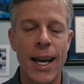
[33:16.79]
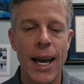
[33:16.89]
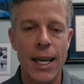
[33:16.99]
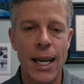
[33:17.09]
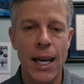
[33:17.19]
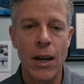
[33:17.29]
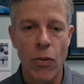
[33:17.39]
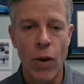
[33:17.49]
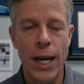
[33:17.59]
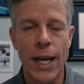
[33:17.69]
Again,
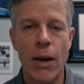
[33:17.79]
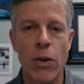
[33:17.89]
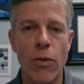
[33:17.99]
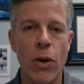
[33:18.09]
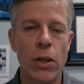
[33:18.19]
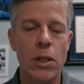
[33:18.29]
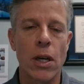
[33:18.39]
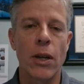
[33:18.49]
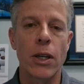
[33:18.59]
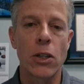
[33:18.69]
right now they're
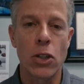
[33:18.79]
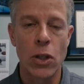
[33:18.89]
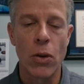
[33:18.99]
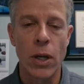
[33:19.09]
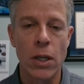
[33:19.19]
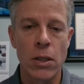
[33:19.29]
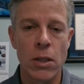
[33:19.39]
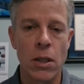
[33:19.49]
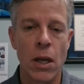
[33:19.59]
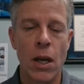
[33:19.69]
focusing on the custodians